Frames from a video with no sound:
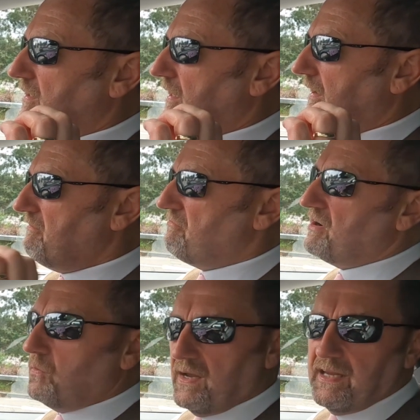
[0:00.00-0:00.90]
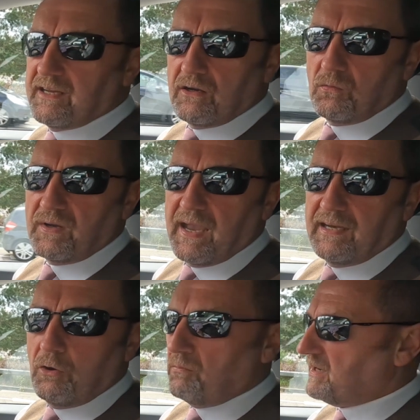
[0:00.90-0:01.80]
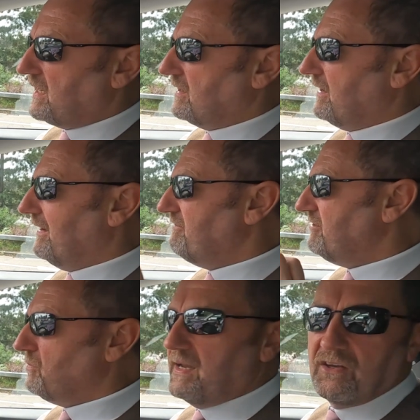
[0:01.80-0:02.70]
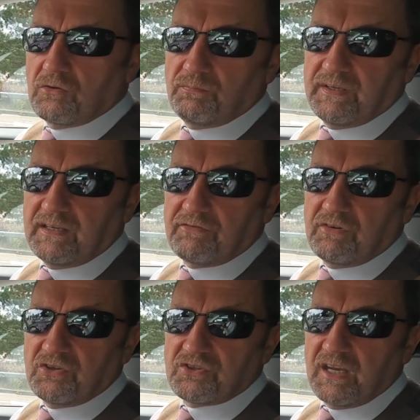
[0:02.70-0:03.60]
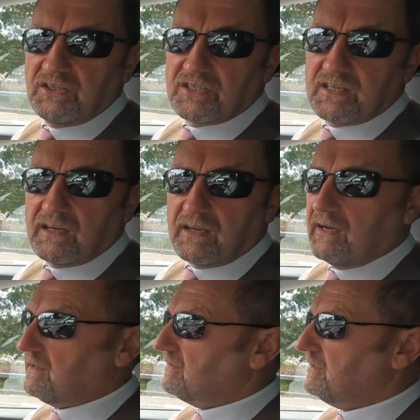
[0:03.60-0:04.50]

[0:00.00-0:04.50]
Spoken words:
every week we get a new update. Every week something different changes in that car.